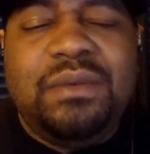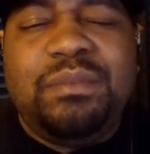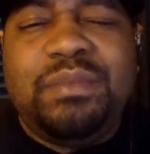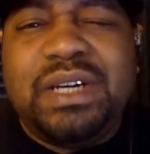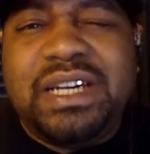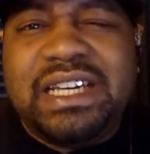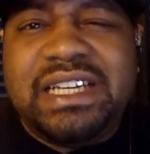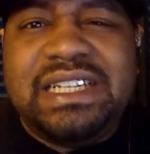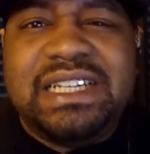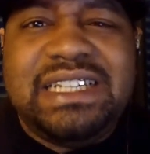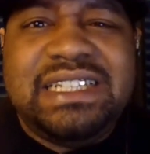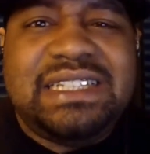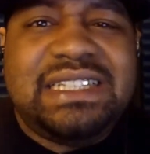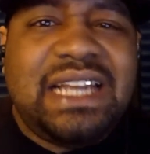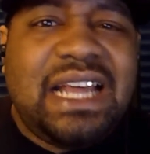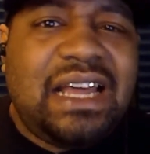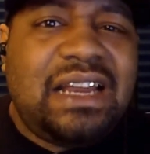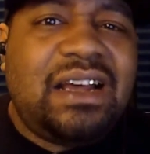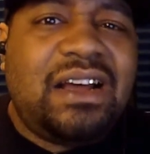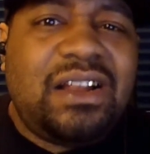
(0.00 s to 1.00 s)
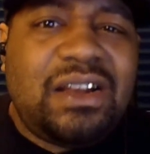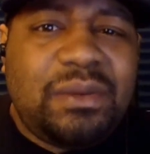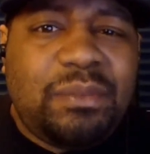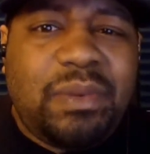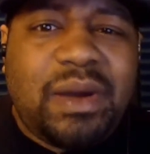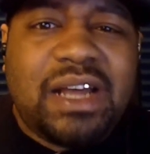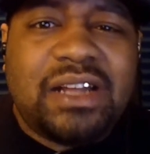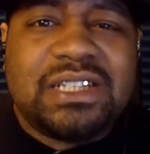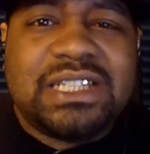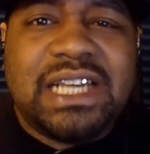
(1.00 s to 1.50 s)
But it's not all
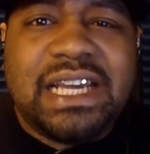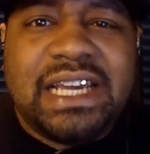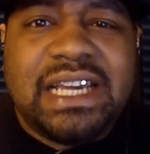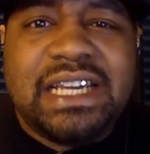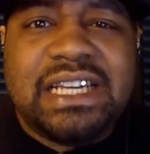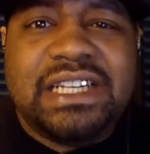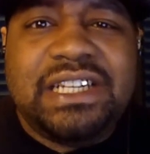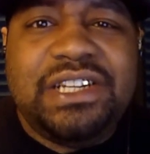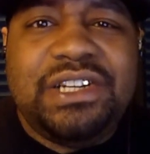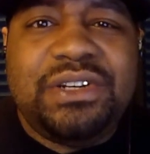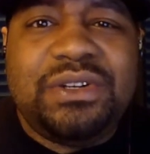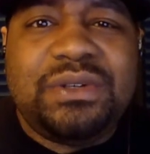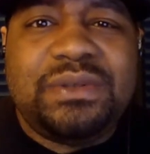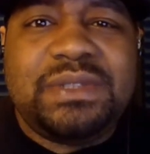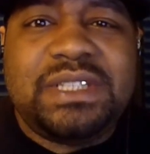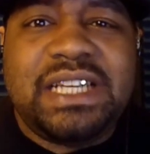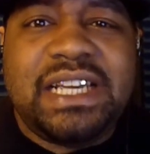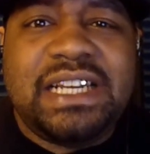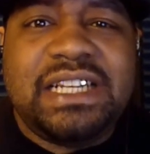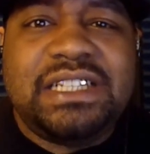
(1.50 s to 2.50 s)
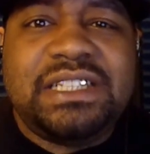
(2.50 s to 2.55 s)
about that, you know what I'm saying?